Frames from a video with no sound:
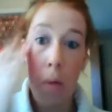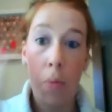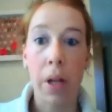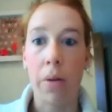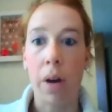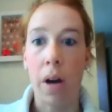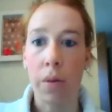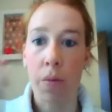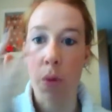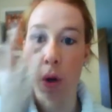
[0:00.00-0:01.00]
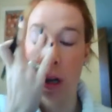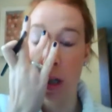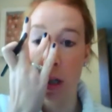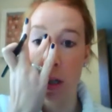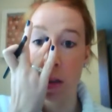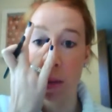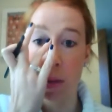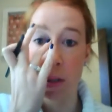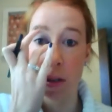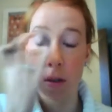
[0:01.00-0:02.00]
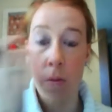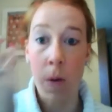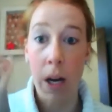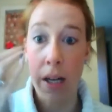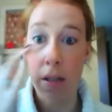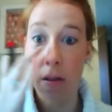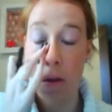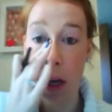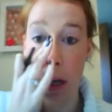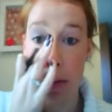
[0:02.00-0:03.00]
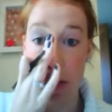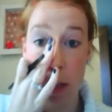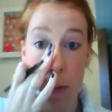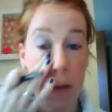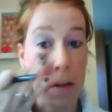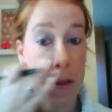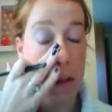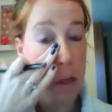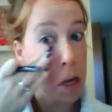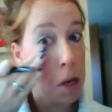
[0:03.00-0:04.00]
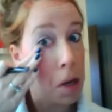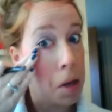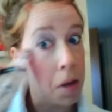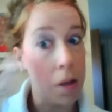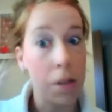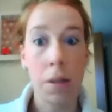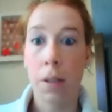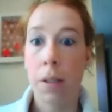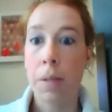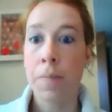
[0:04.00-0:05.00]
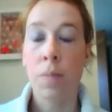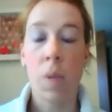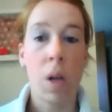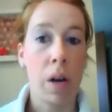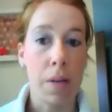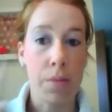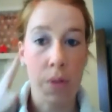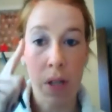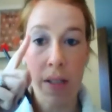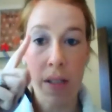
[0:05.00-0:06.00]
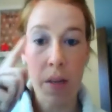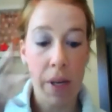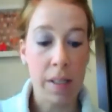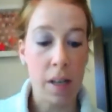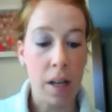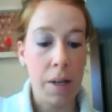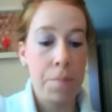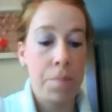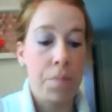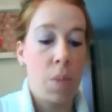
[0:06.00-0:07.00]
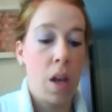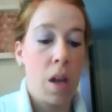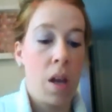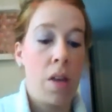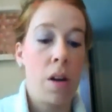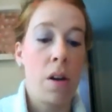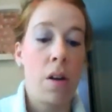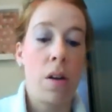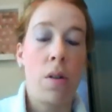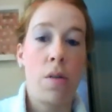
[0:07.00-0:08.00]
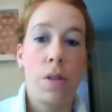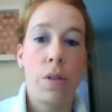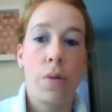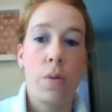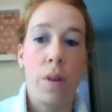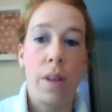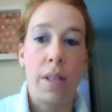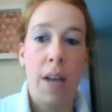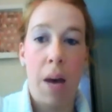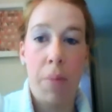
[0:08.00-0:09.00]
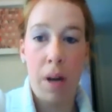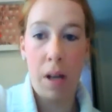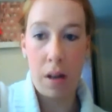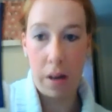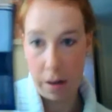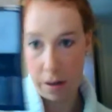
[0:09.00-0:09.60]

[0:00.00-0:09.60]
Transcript: play around with more colors. I'm just going to do one eye so you can kind of see what it looks like. Okay, so that's the base color. Then you're going to go to the top color